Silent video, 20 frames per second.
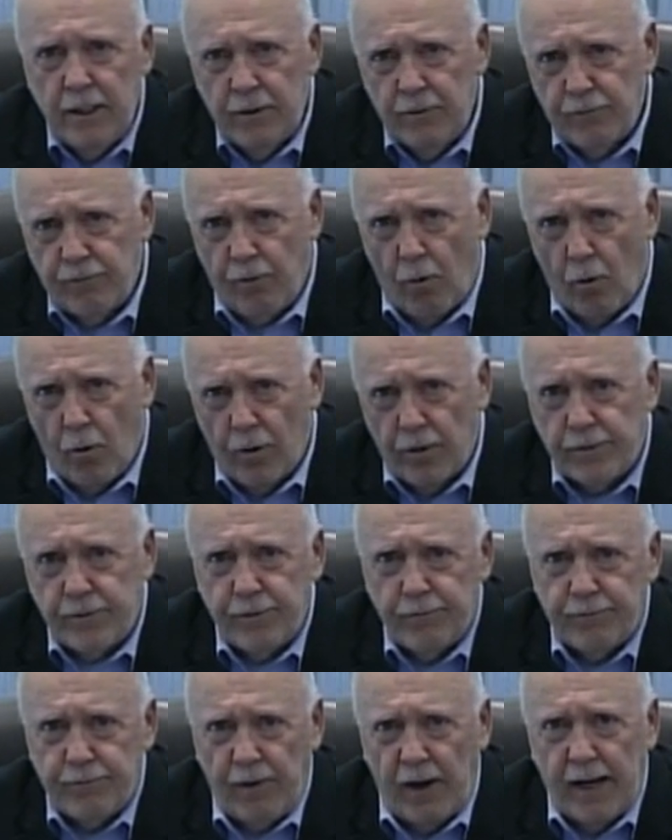four to
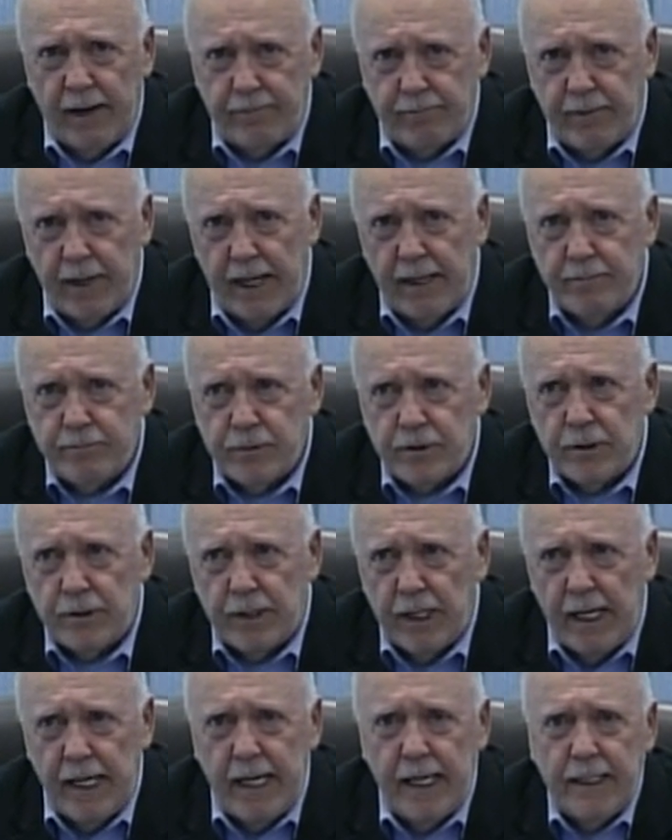five times a
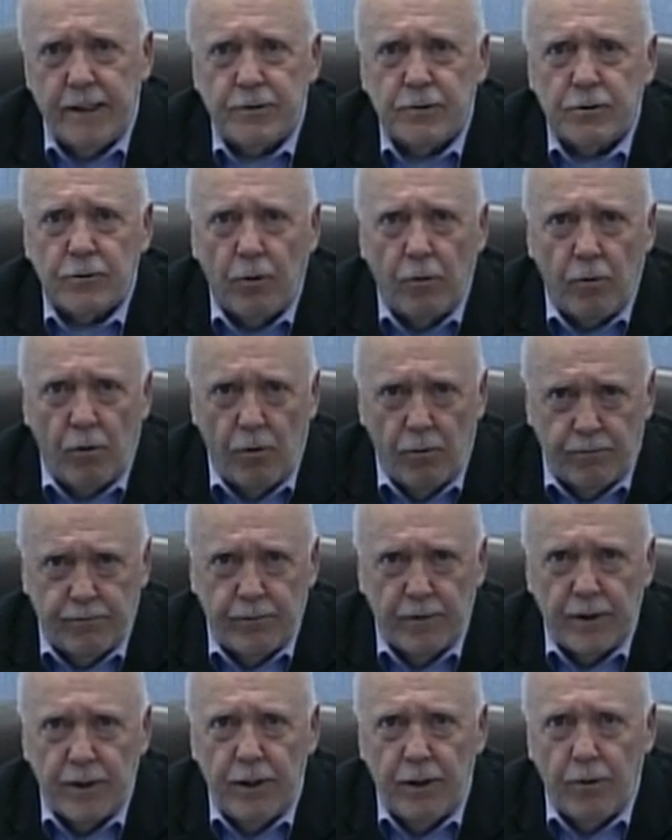day, so
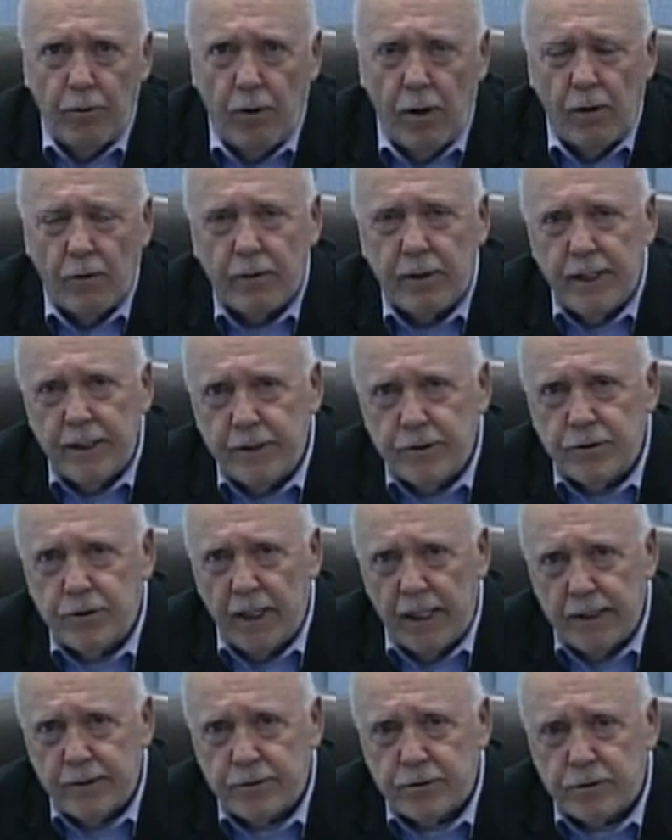hopefully you all get a
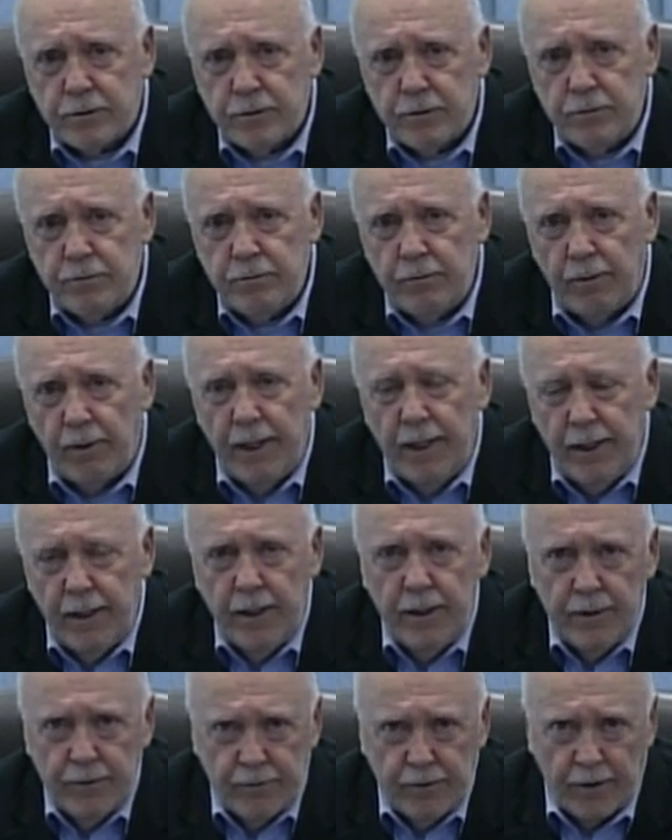chance to,
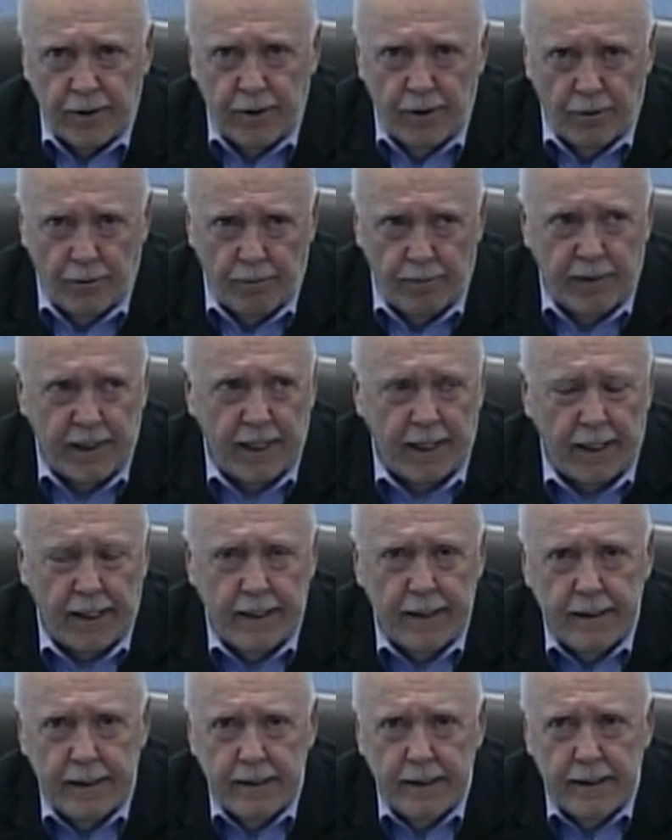to hear me.
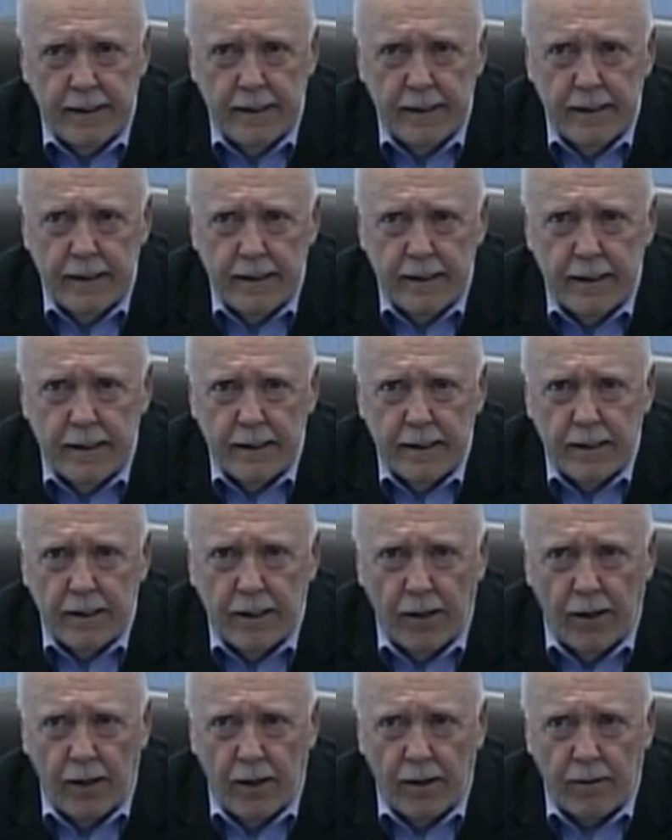
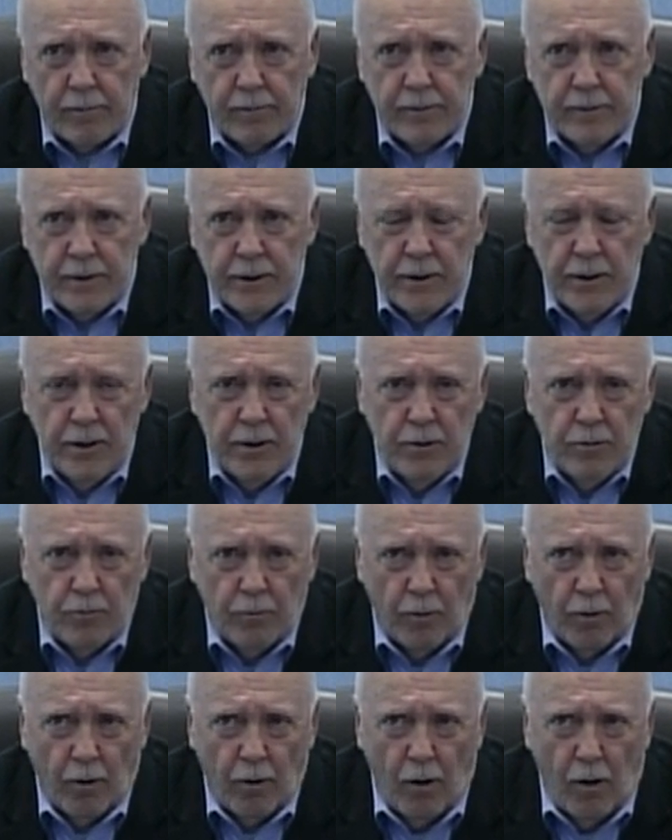Uh,
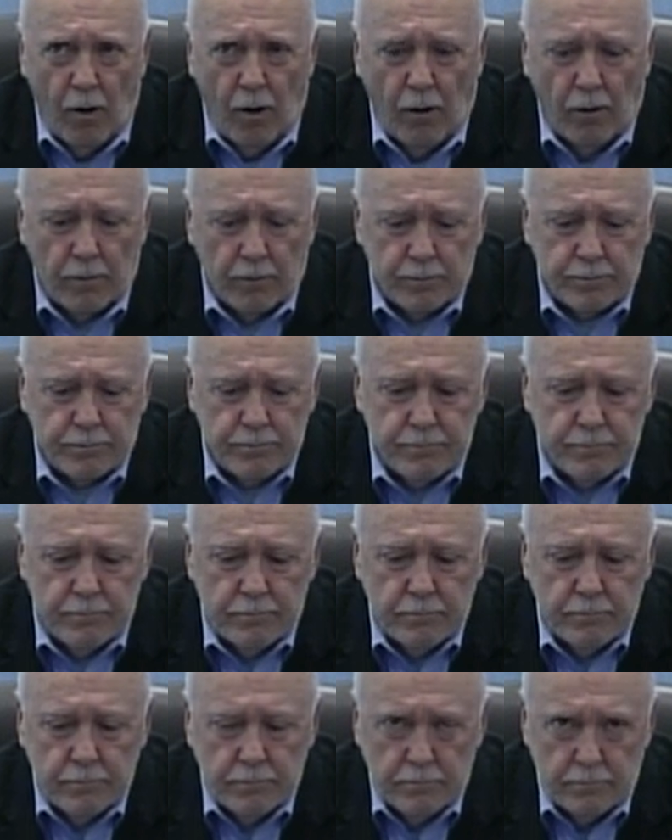we're all
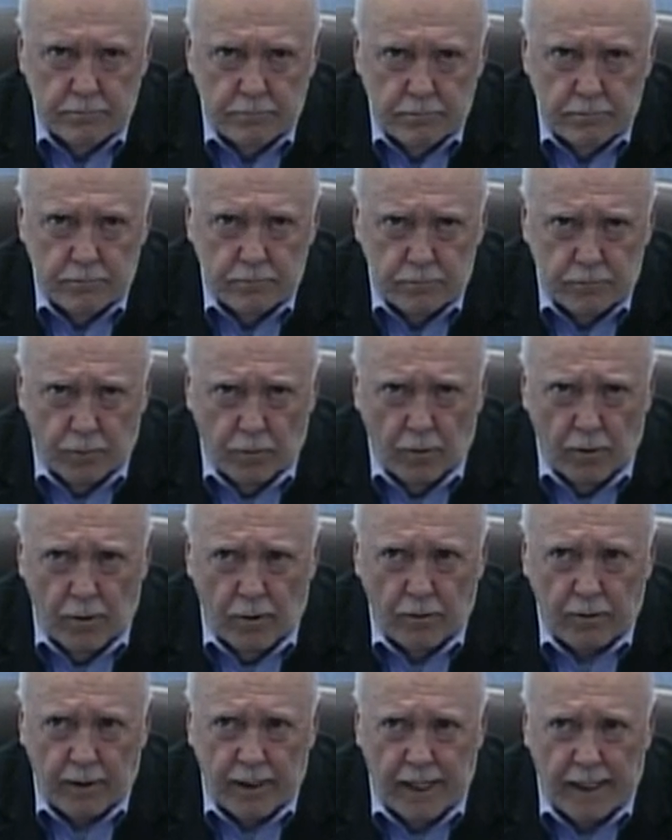we're
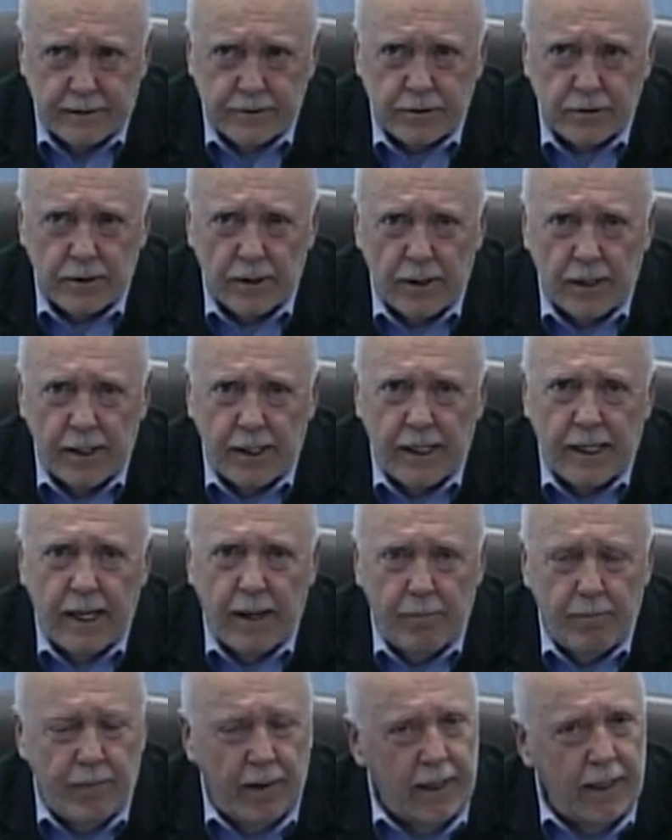all constantly
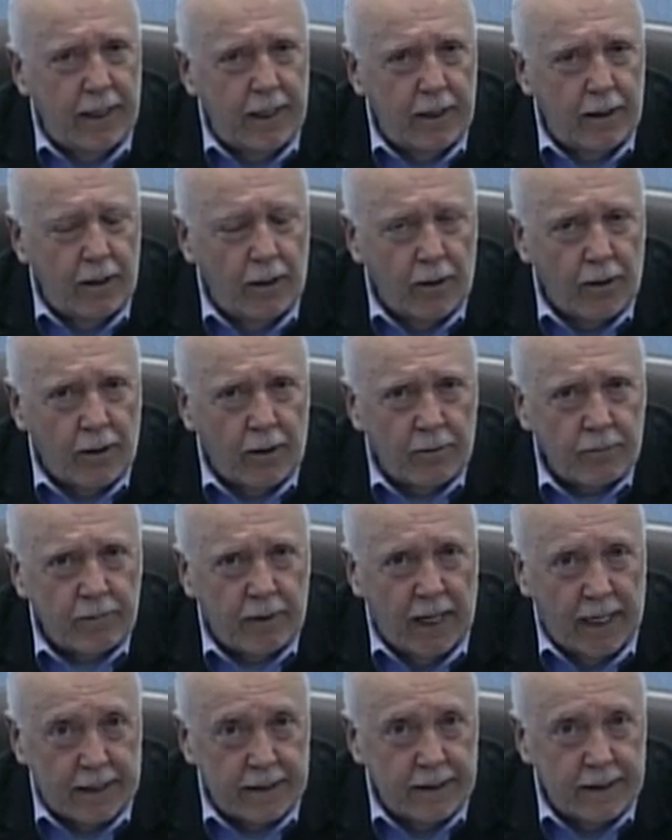can be uh,
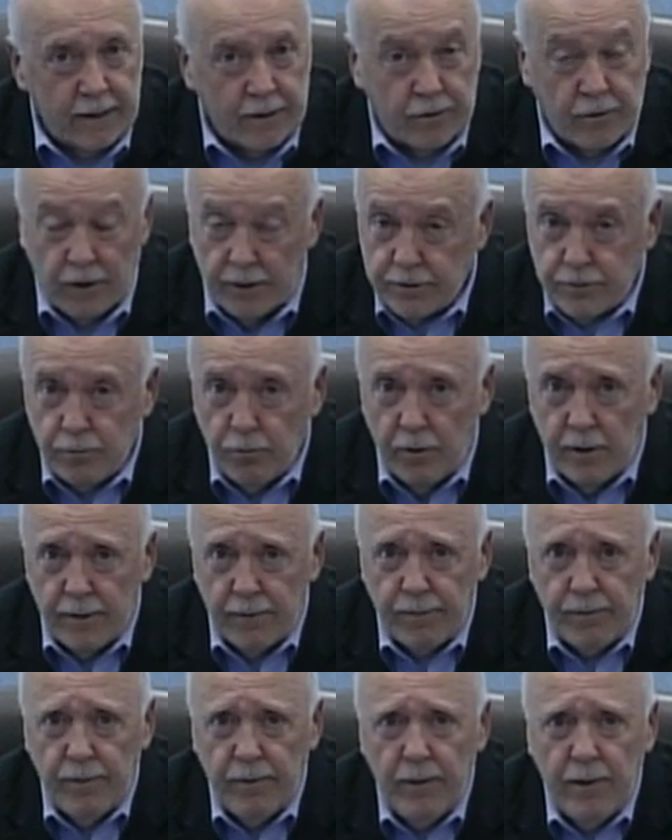gotten in touch
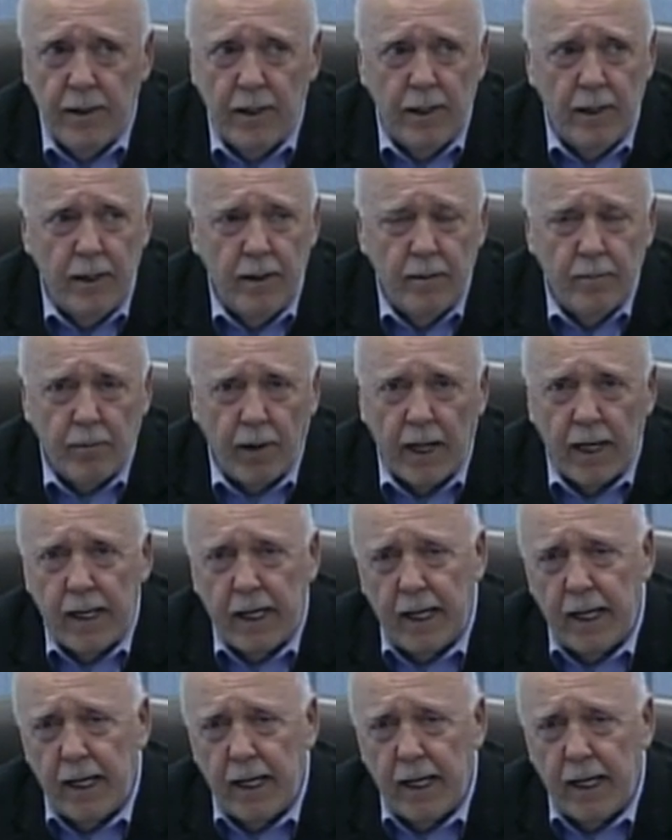with by